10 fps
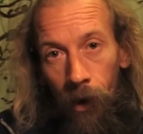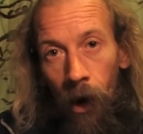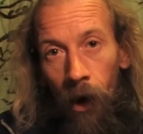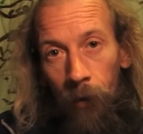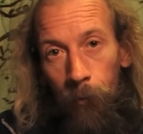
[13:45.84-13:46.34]

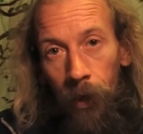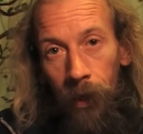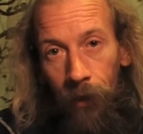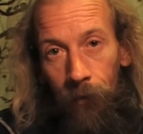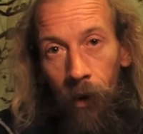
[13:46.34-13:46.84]
I
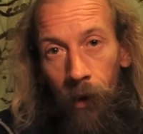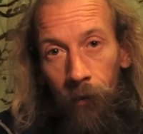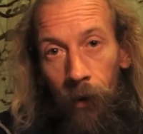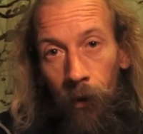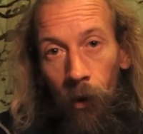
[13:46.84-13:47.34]
believe
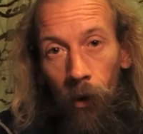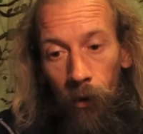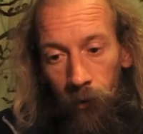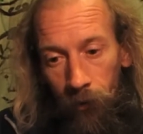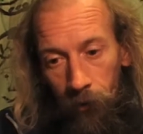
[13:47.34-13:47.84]
I've
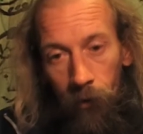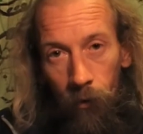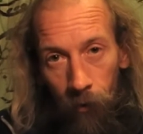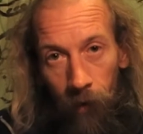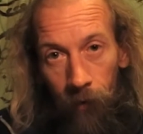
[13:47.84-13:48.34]
unlocked
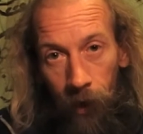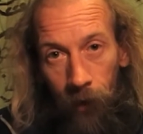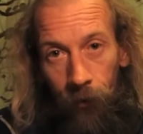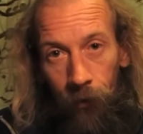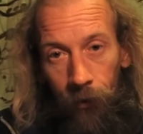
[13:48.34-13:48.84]

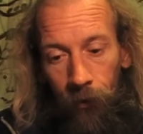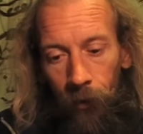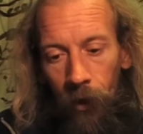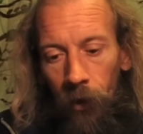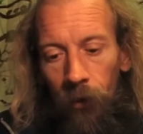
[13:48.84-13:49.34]
revelations.
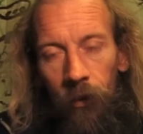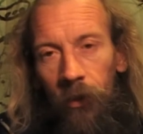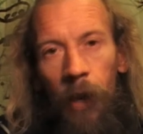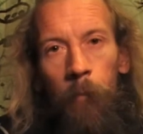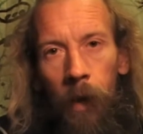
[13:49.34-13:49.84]
Because it
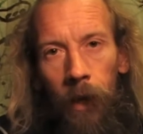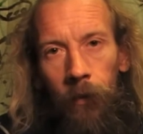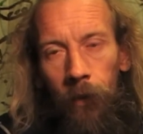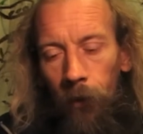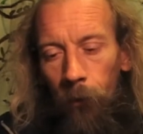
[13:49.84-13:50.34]
didn't make
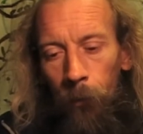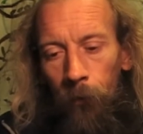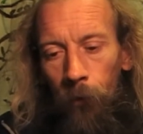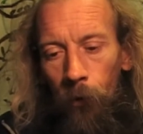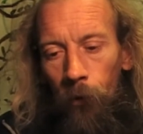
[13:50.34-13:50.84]
sense
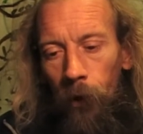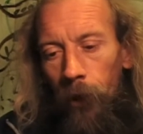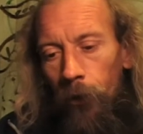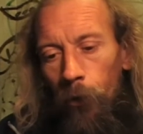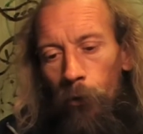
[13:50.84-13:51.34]
before,
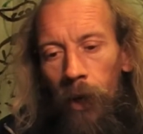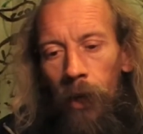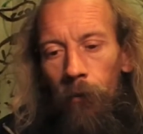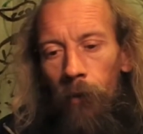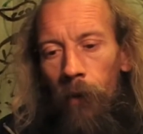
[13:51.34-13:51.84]
right? You're
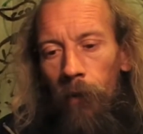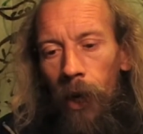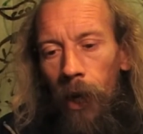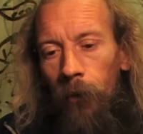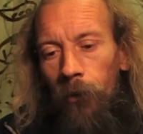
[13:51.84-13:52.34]
reading
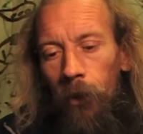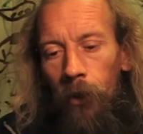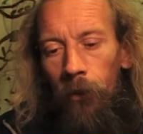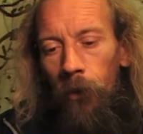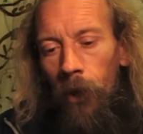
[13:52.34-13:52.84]

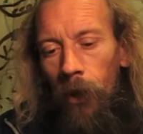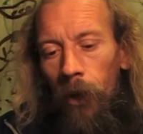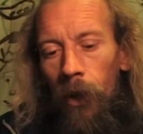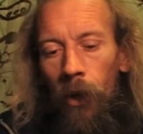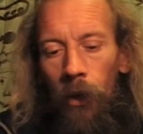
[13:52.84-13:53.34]
revelations,
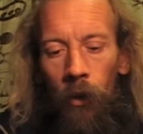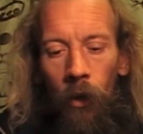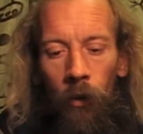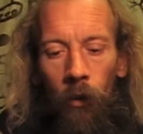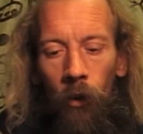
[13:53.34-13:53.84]

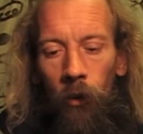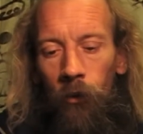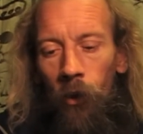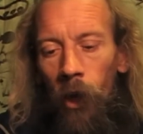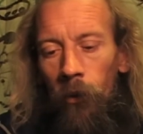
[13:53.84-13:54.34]
yeah, you got the
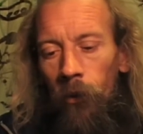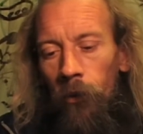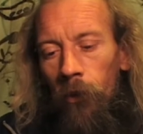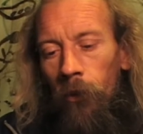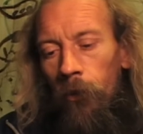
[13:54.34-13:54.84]

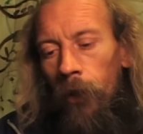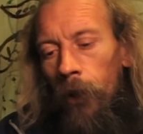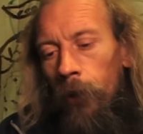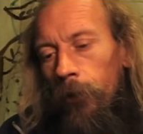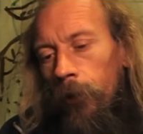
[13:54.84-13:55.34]
churches, the
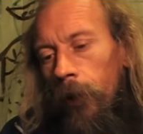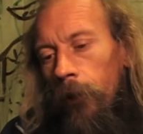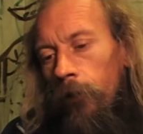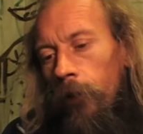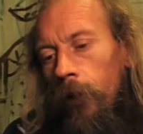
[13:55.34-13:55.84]
seals, and
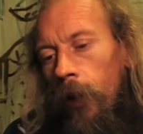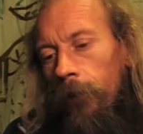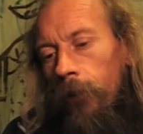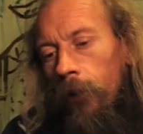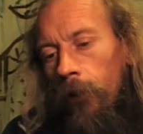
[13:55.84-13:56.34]
then soon
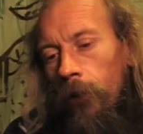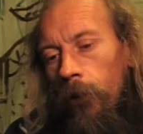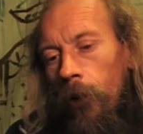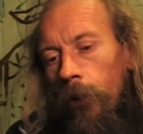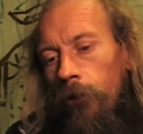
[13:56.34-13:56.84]
after the, you
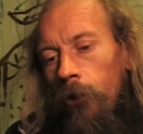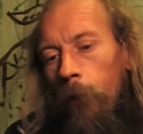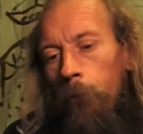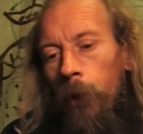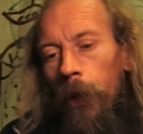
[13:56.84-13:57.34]
got the
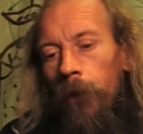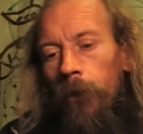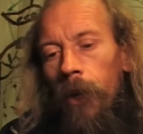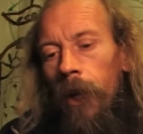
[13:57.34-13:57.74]
trumpets.